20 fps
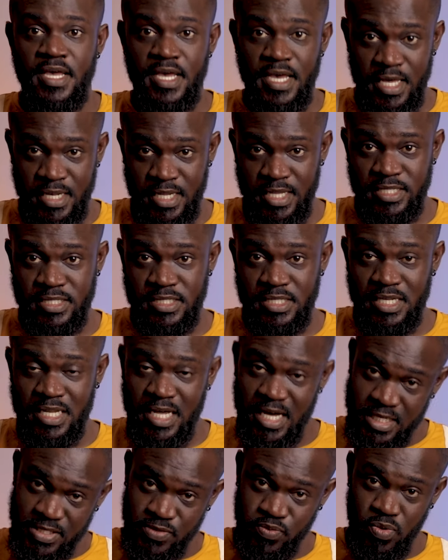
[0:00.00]
And there's the
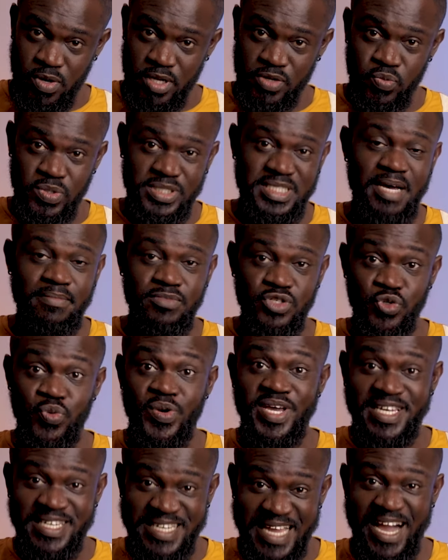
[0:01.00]
last one, which I'm
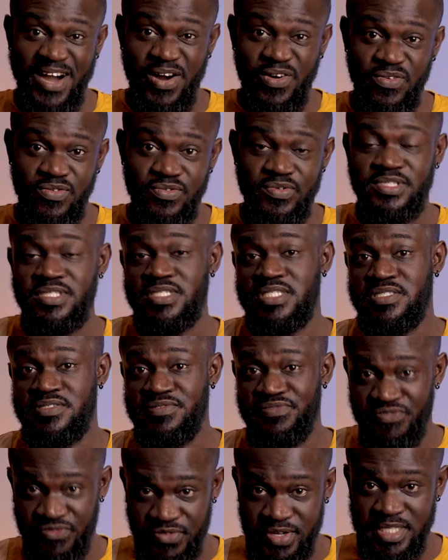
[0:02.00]
doing now, which is
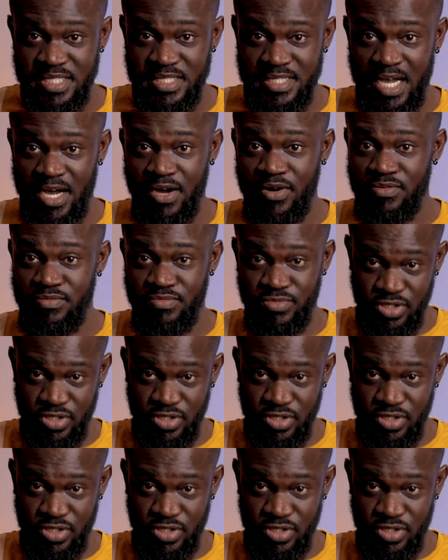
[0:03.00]
freestyle,